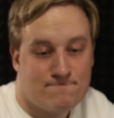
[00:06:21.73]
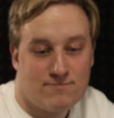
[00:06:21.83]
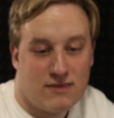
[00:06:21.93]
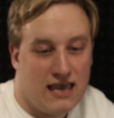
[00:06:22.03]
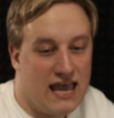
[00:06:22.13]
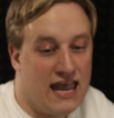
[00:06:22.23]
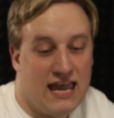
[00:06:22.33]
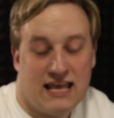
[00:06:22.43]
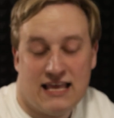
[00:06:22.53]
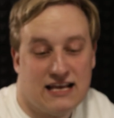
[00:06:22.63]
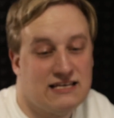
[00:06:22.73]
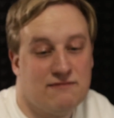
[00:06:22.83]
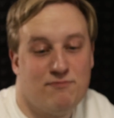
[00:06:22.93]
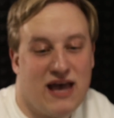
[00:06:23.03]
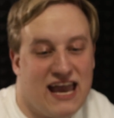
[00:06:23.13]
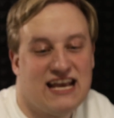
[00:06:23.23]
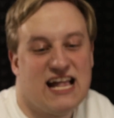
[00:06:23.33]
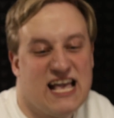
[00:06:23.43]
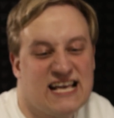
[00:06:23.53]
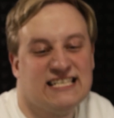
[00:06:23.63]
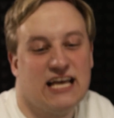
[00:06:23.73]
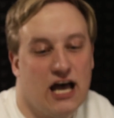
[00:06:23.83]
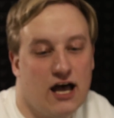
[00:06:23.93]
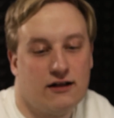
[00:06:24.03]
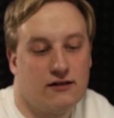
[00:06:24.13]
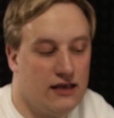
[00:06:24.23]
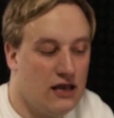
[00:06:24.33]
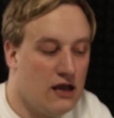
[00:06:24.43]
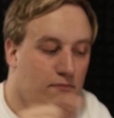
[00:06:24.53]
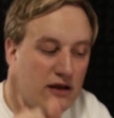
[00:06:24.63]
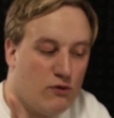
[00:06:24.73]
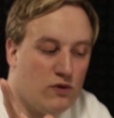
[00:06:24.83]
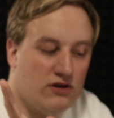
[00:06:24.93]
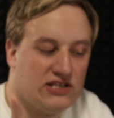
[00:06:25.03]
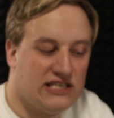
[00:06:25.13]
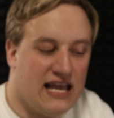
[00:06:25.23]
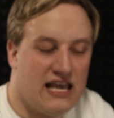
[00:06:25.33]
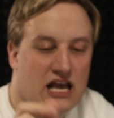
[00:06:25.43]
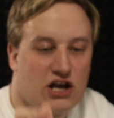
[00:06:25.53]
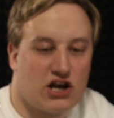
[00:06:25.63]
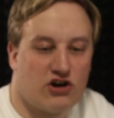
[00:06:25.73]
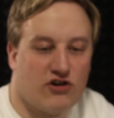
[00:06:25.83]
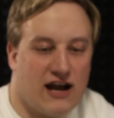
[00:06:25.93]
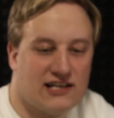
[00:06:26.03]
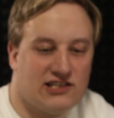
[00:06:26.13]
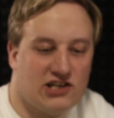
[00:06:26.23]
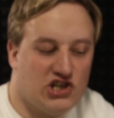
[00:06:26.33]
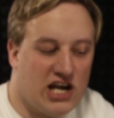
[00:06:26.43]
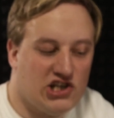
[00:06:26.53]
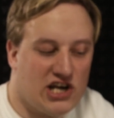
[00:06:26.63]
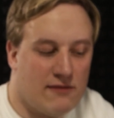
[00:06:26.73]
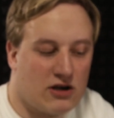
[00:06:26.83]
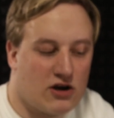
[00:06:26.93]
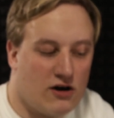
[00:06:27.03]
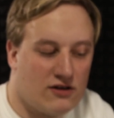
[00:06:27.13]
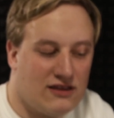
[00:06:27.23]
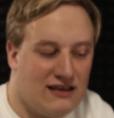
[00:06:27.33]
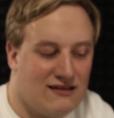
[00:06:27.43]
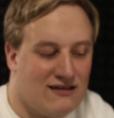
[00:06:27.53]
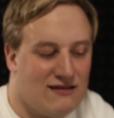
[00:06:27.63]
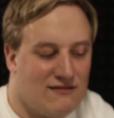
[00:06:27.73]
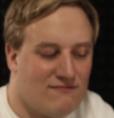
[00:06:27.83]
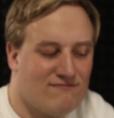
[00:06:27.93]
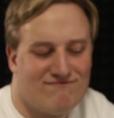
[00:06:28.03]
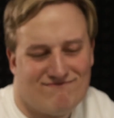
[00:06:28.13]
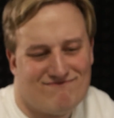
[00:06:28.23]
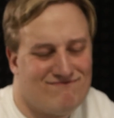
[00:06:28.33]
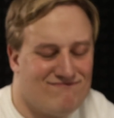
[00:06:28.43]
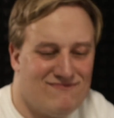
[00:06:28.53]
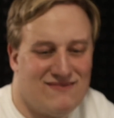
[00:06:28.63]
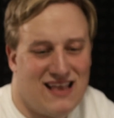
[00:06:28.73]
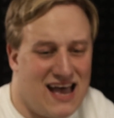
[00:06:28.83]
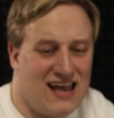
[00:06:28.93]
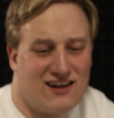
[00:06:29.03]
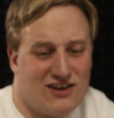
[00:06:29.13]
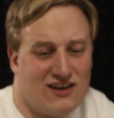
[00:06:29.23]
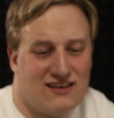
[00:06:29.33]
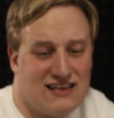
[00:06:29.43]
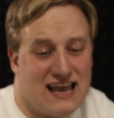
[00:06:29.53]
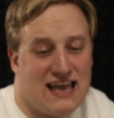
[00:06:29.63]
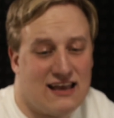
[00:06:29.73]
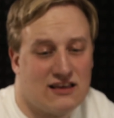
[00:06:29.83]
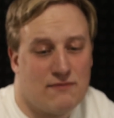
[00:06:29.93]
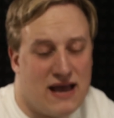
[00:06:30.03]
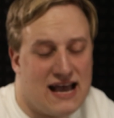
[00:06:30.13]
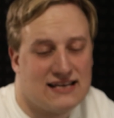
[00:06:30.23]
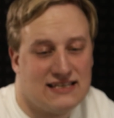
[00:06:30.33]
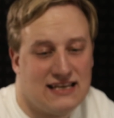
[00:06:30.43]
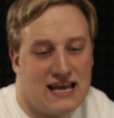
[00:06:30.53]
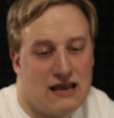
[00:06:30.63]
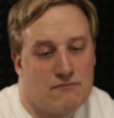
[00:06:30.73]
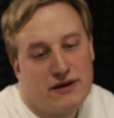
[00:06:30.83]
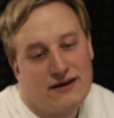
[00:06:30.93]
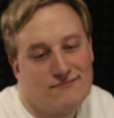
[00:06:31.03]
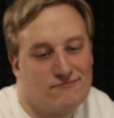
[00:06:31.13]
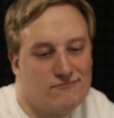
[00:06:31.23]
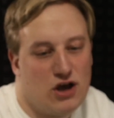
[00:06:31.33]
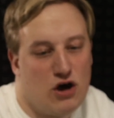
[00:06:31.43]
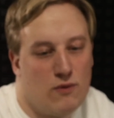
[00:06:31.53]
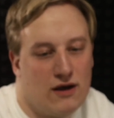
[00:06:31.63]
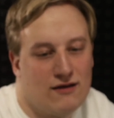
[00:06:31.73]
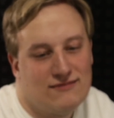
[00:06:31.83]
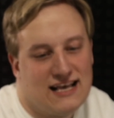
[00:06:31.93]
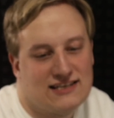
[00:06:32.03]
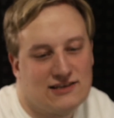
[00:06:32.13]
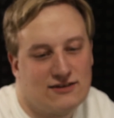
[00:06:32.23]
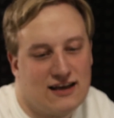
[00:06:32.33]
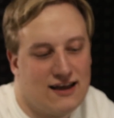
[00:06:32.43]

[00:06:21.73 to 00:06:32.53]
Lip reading: And the debate is ugly. But I will say congrats to J.J. McCarthy. Not a good day on the passing game, but oh well, that's okay.